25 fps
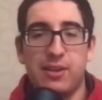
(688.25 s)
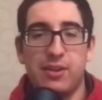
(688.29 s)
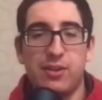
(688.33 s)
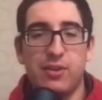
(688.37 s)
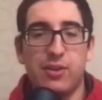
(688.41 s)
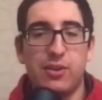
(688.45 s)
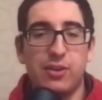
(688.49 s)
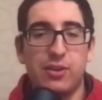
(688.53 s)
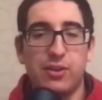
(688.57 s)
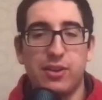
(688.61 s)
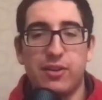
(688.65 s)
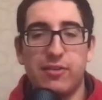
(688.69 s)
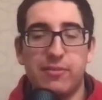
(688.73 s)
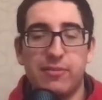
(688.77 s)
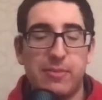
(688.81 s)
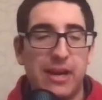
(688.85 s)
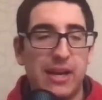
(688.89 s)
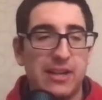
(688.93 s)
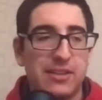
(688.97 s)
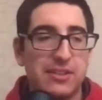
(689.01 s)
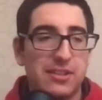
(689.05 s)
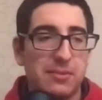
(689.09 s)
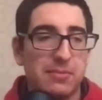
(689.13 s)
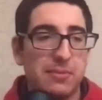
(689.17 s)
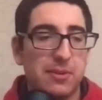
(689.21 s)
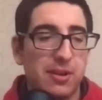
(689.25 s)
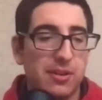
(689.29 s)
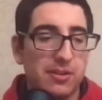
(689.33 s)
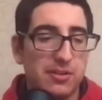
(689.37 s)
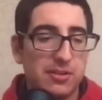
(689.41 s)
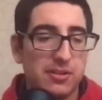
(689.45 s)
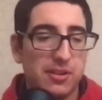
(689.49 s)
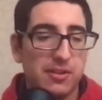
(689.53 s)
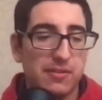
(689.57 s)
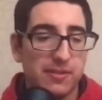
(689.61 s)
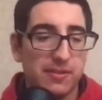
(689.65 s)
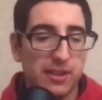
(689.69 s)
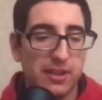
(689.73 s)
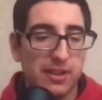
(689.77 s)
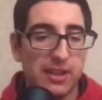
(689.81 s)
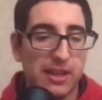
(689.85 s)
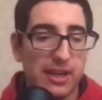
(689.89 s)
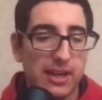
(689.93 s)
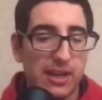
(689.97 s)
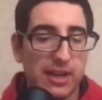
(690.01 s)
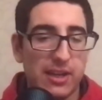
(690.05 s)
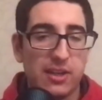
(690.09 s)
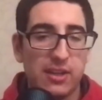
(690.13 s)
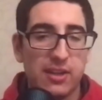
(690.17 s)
you know, you love basketball and stuff like that.